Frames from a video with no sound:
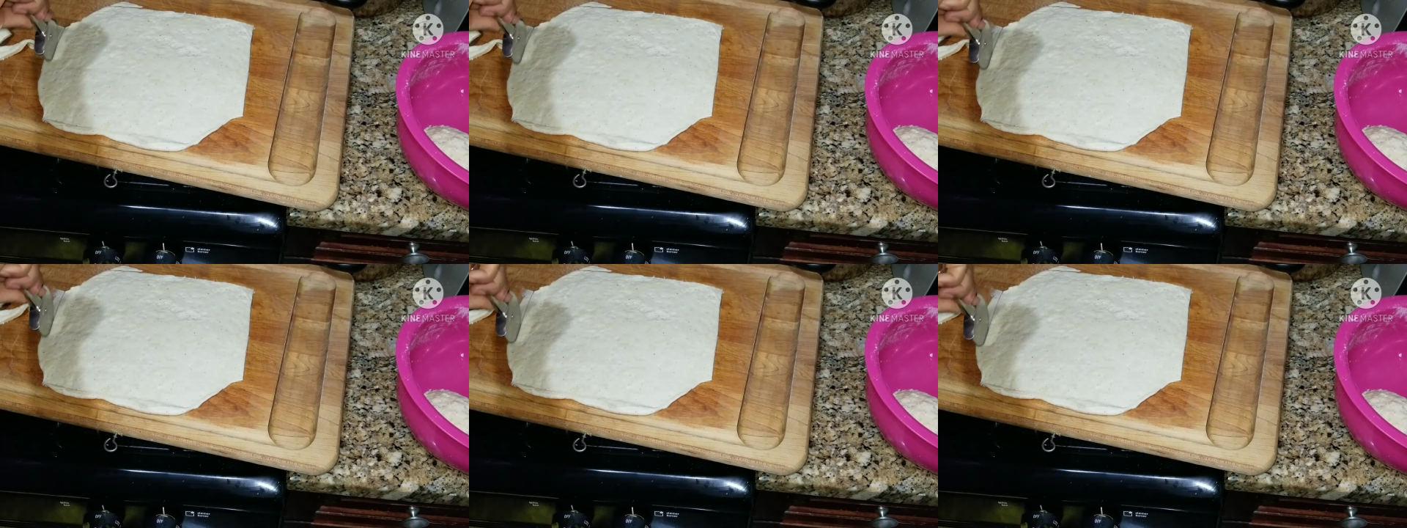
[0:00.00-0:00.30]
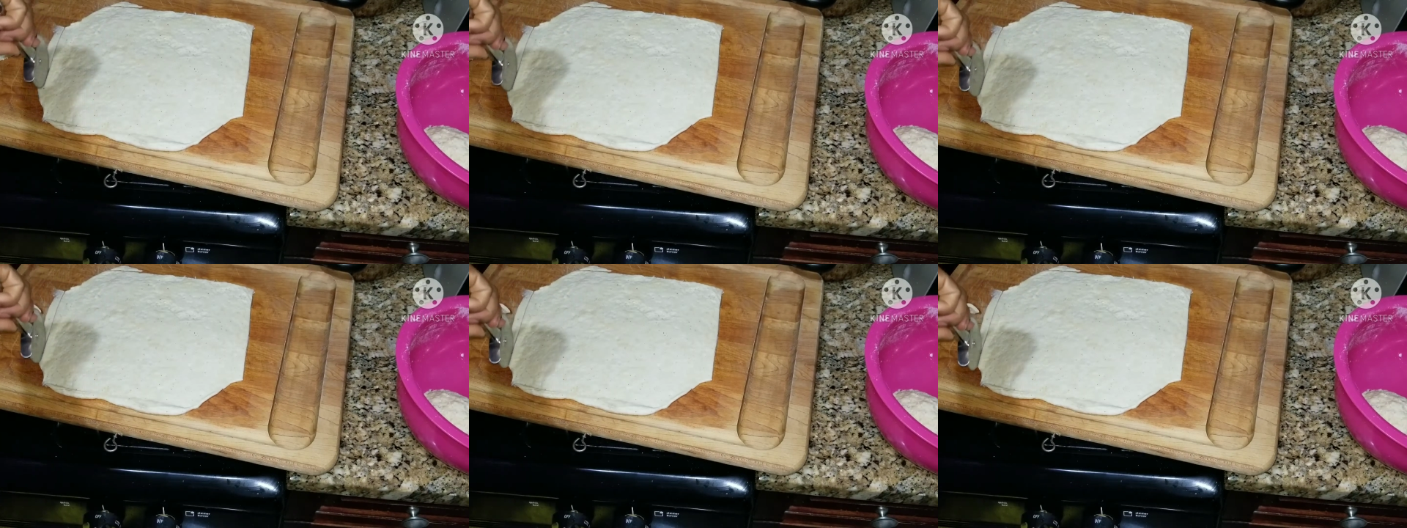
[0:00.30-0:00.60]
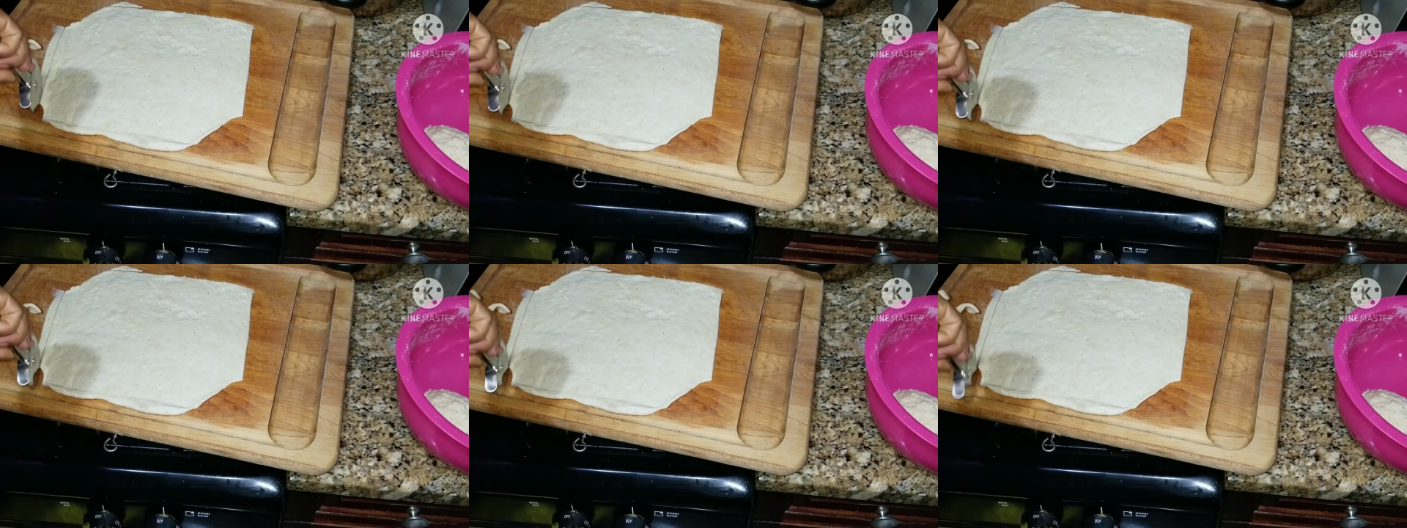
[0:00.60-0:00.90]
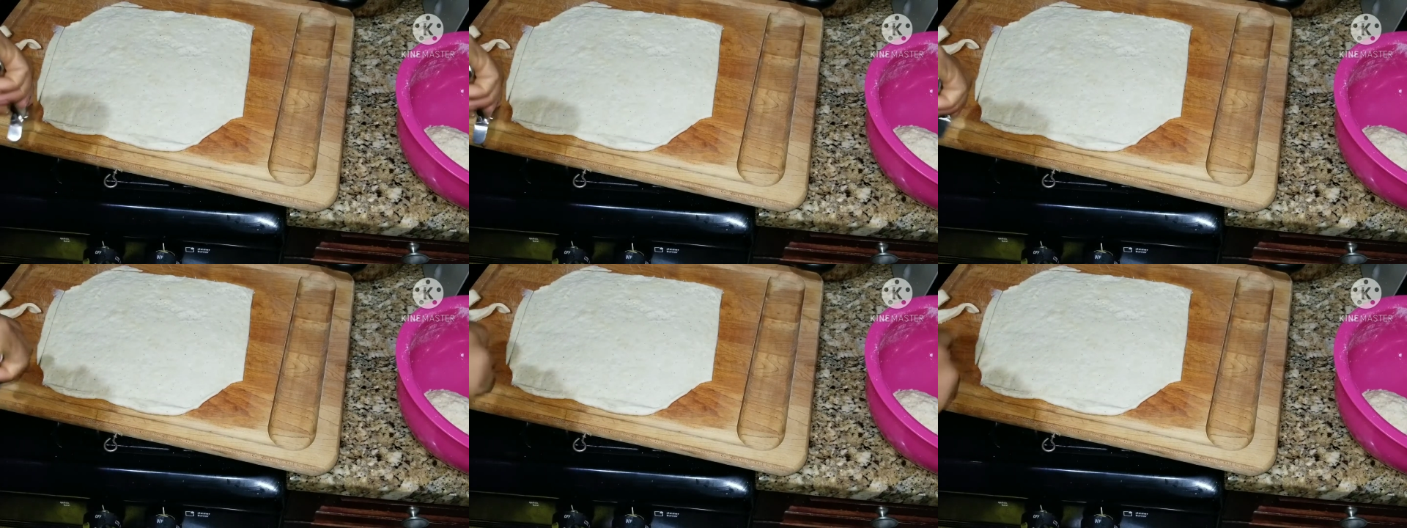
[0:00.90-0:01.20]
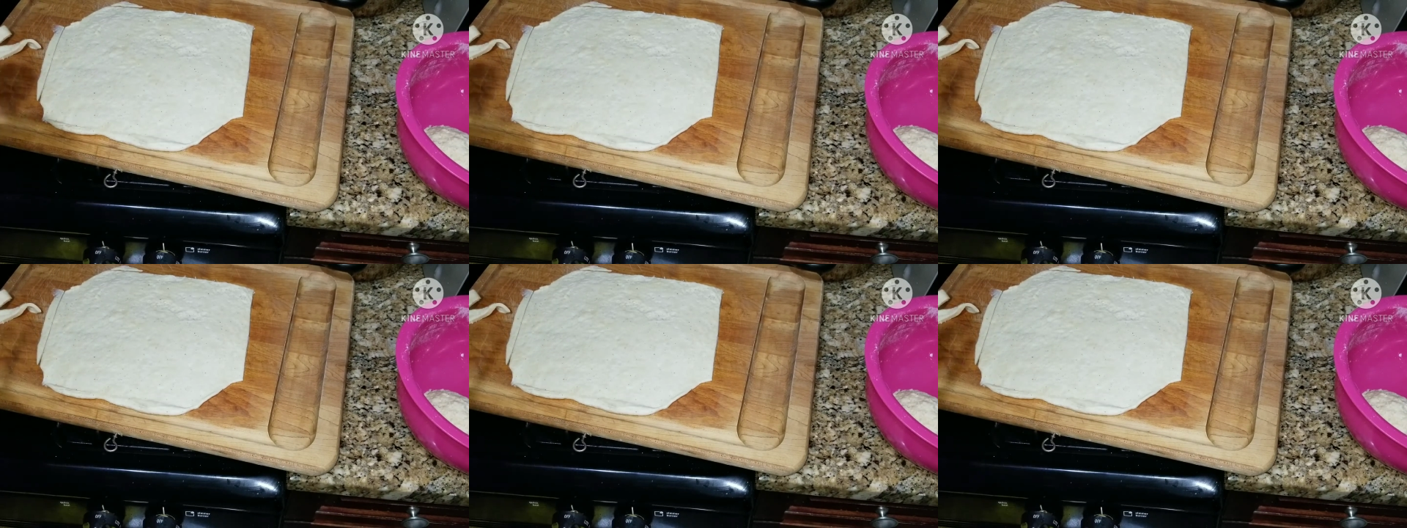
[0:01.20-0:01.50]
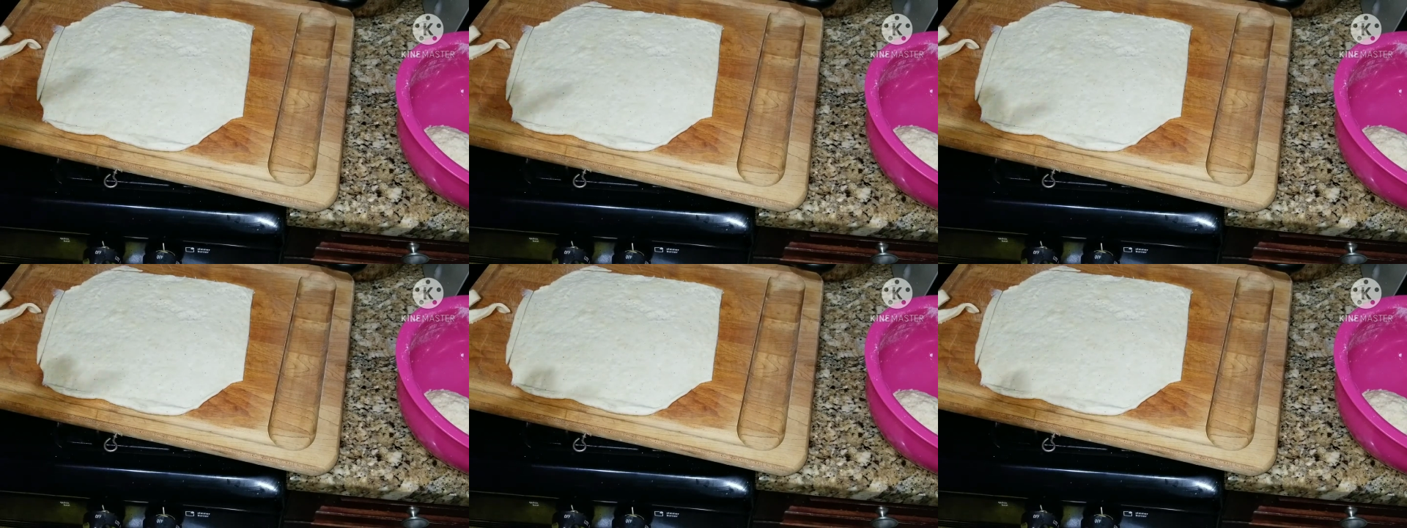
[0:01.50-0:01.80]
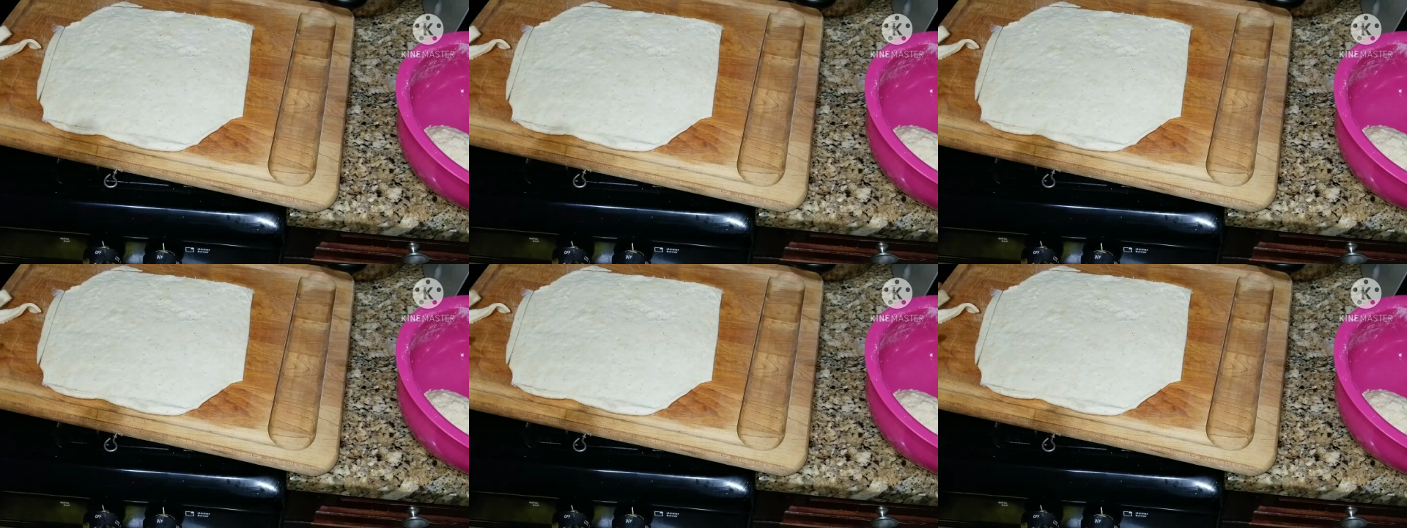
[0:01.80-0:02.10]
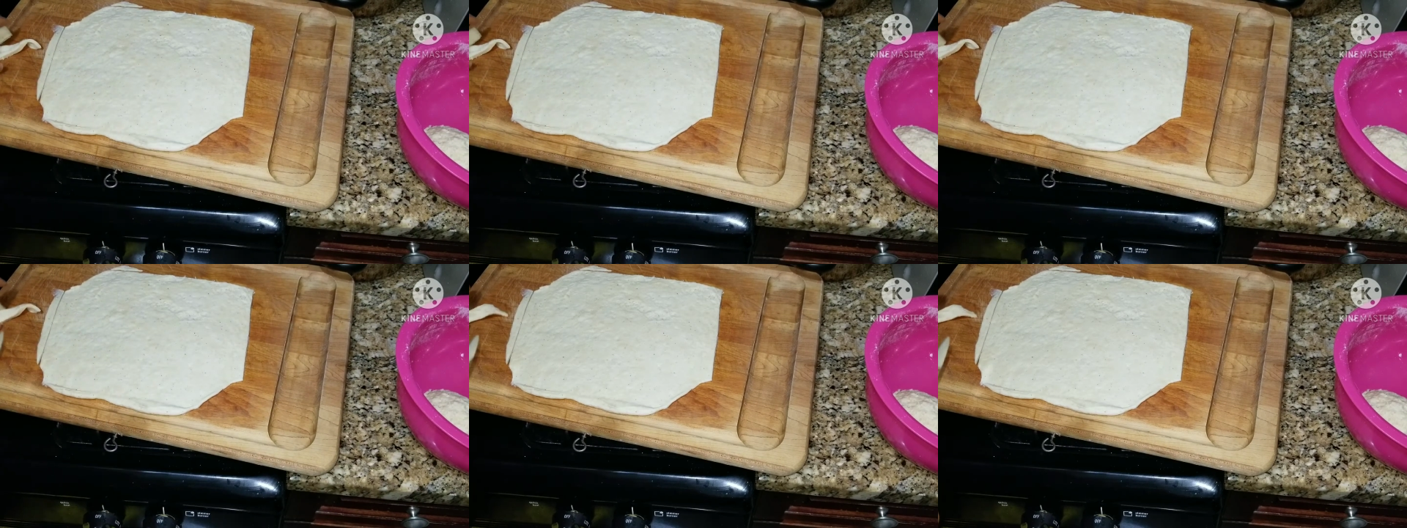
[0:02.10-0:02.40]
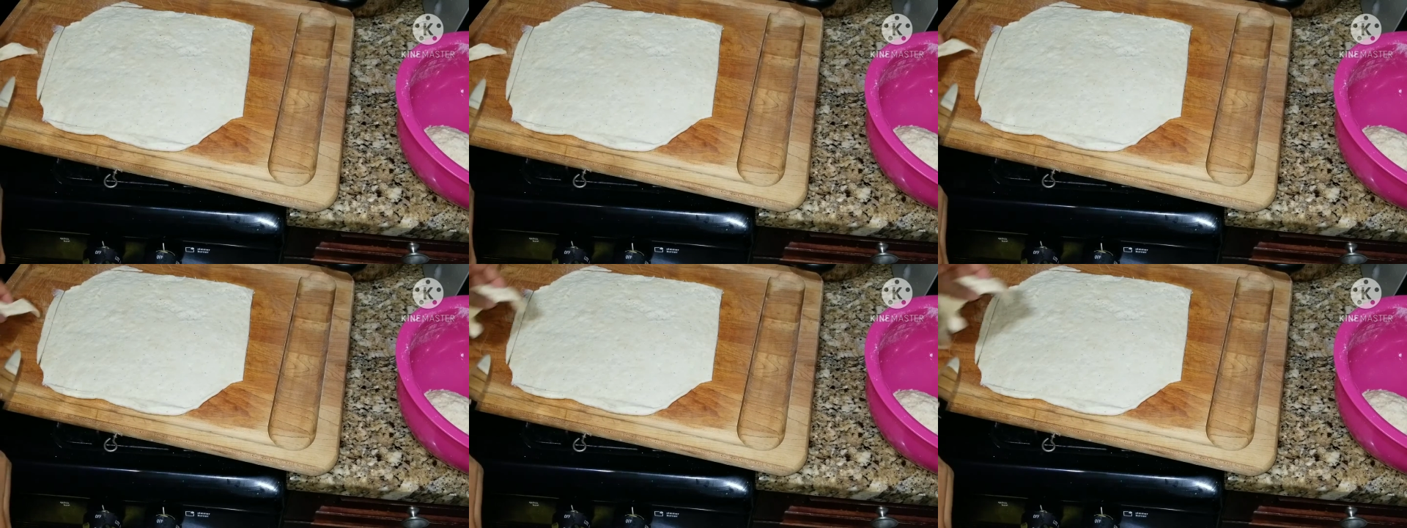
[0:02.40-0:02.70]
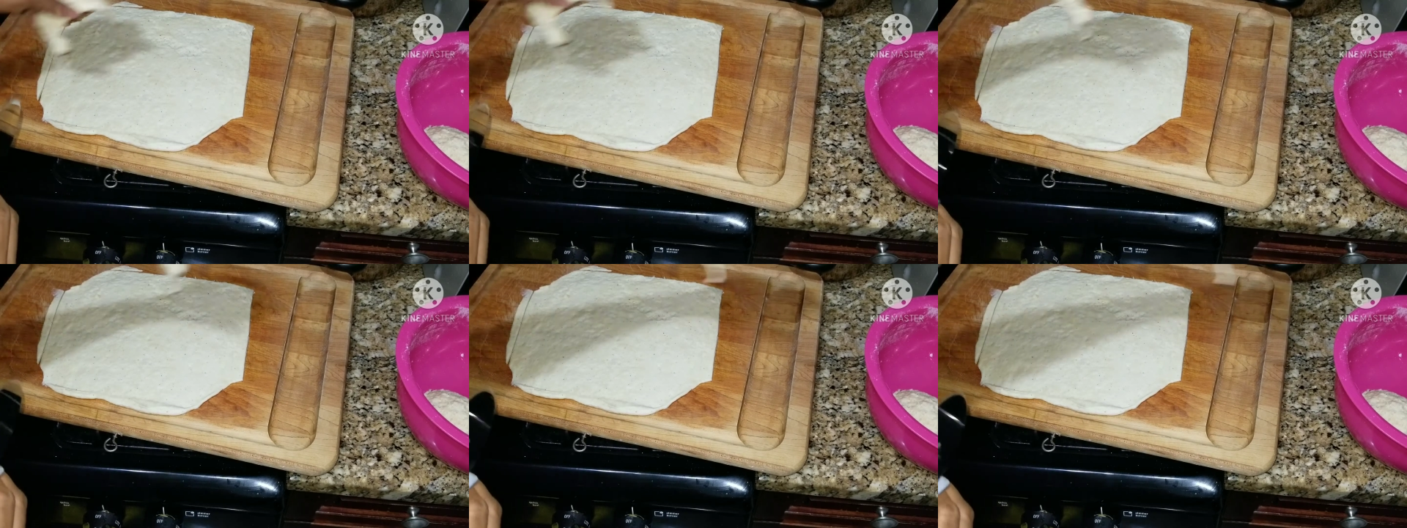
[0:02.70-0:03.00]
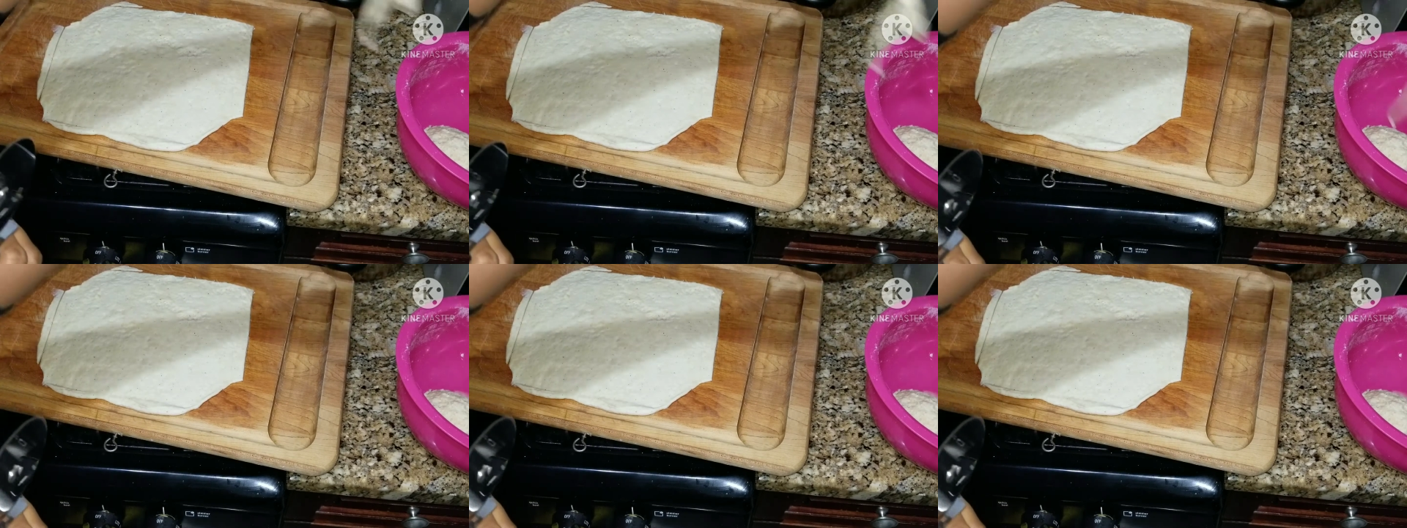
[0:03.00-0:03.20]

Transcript: [unreadable: no face in view]